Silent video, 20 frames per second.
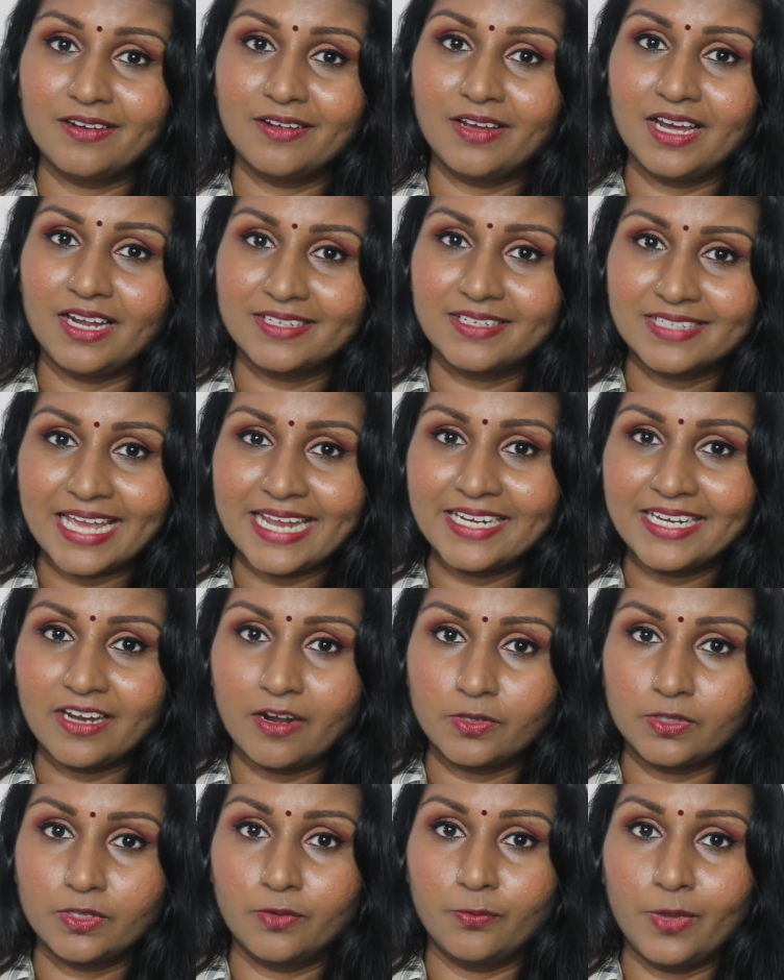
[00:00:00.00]
uh, tight
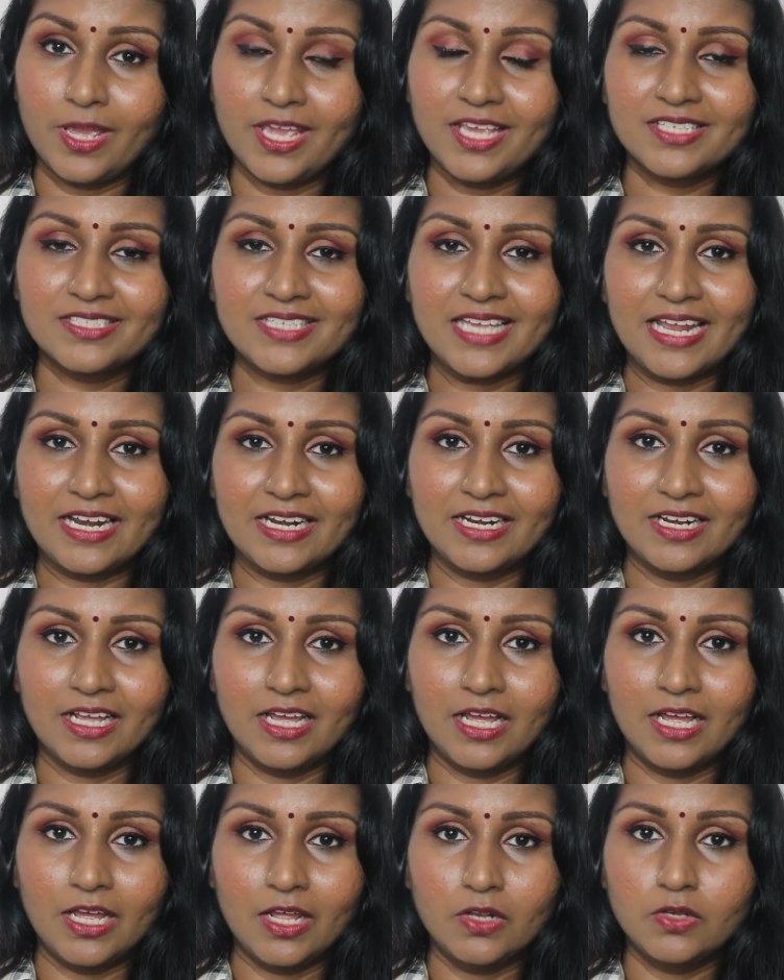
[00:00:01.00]
at the waist and
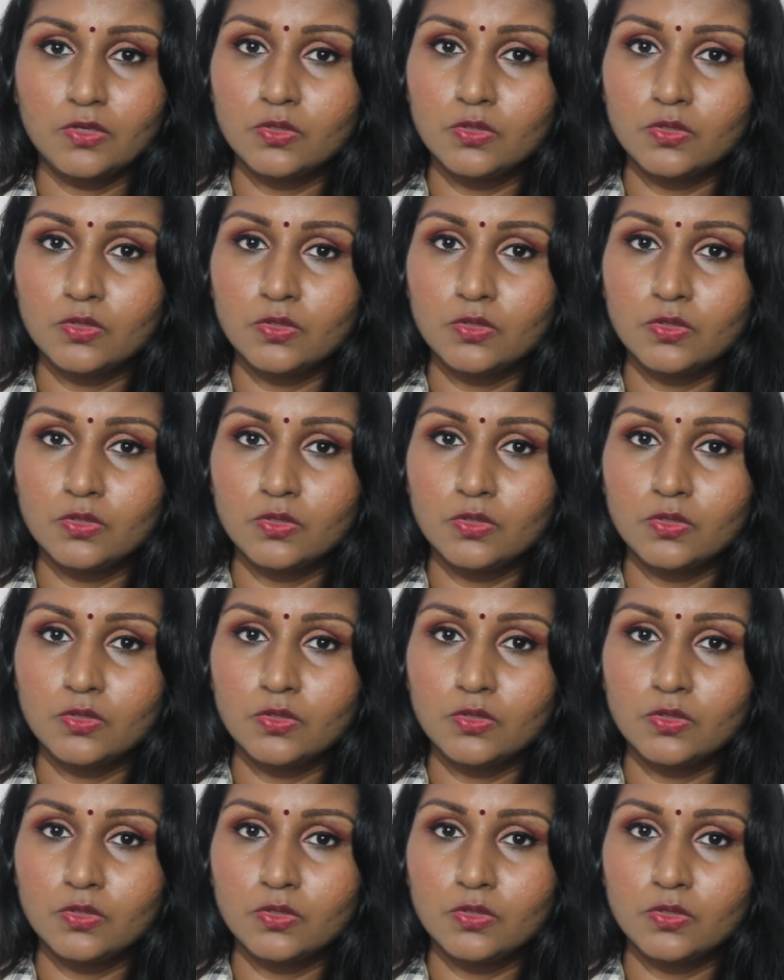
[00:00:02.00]
uh,